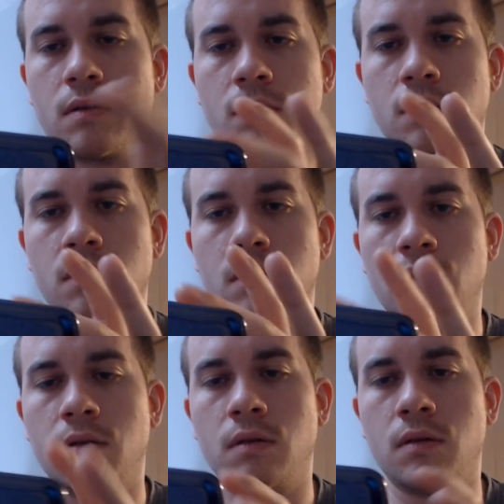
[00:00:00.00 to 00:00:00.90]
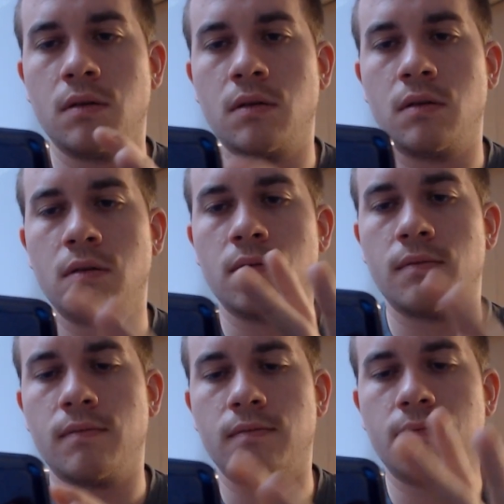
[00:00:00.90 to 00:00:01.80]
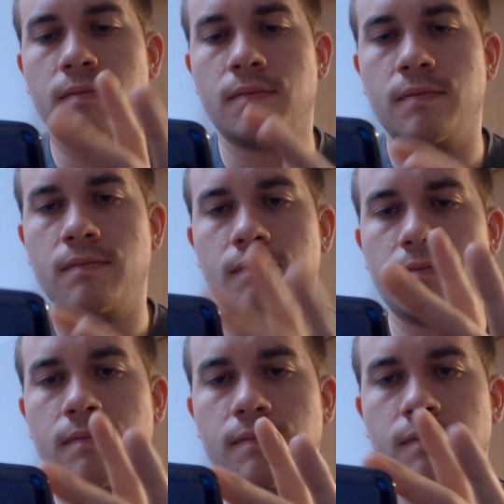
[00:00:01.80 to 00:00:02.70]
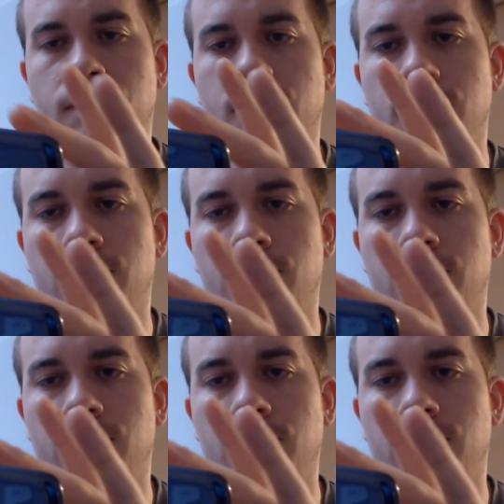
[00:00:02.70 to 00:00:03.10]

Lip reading: (no one is talking)